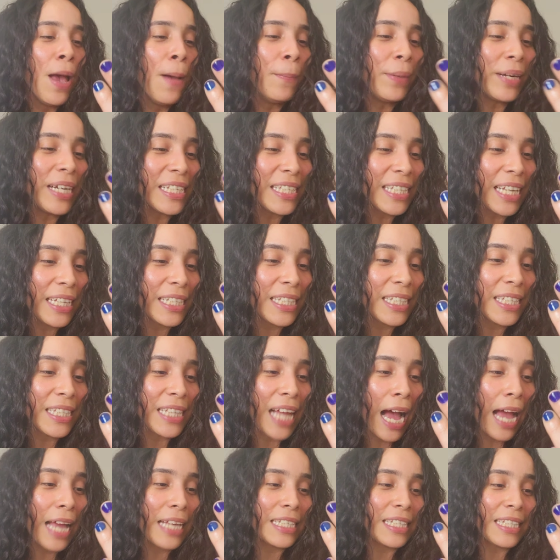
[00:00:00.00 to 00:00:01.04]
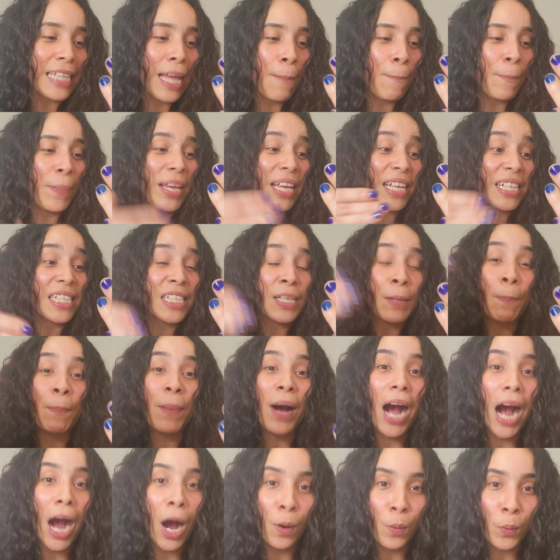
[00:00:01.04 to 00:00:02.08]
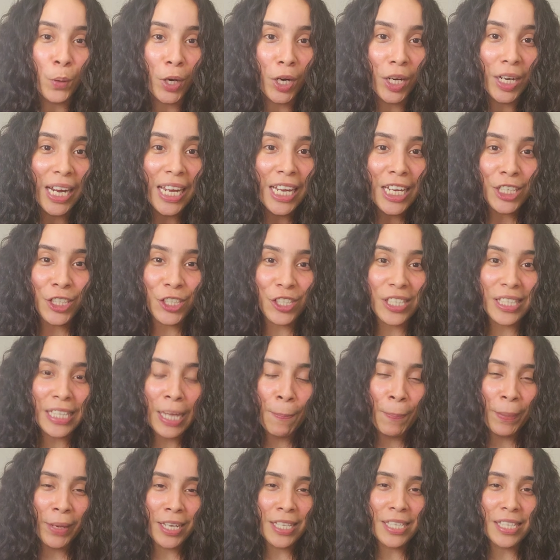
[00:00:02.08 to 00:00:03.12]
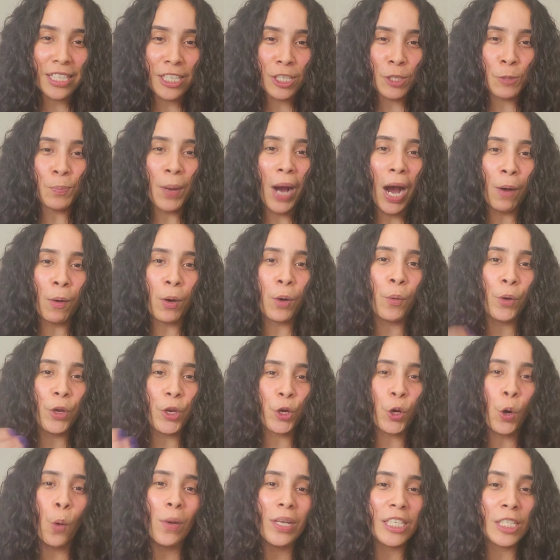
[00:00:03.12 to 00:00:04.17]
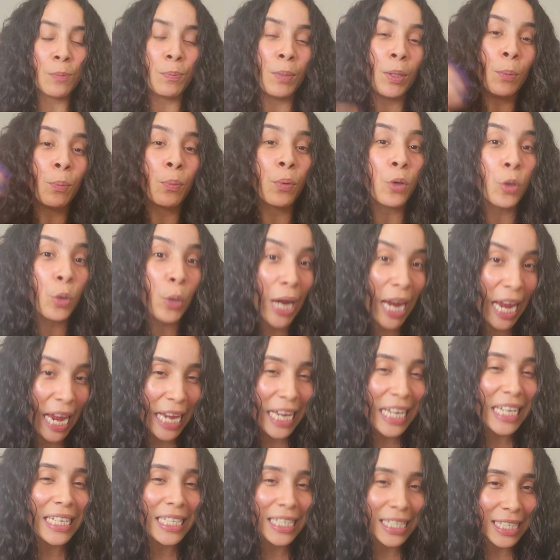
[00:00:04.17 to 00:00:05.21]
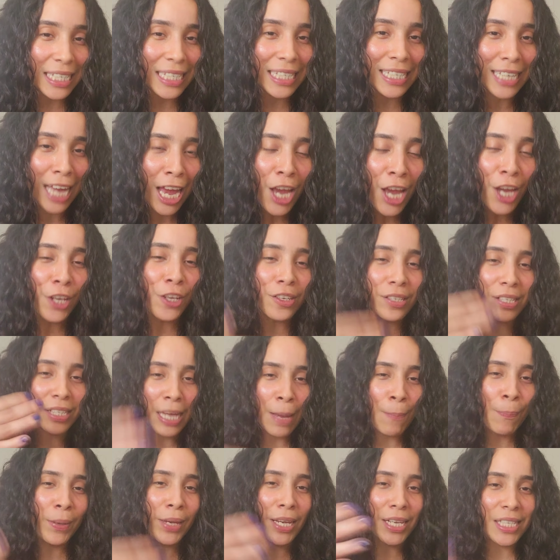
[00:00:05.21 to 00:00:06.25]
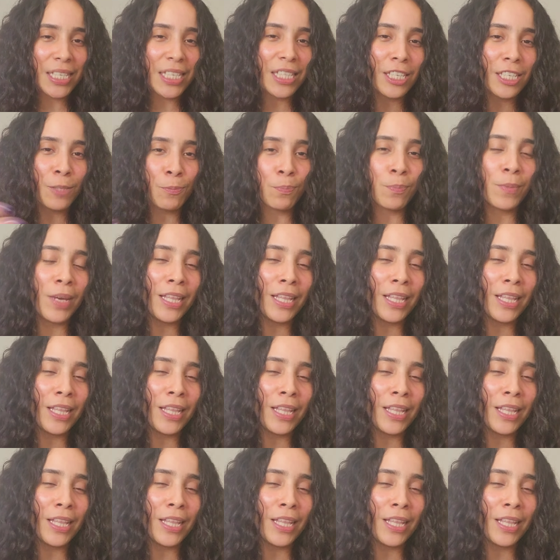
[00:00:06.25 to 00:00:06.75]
But it says stepping into power. You're stepping into this power where you're going to be praised. You're stepping into this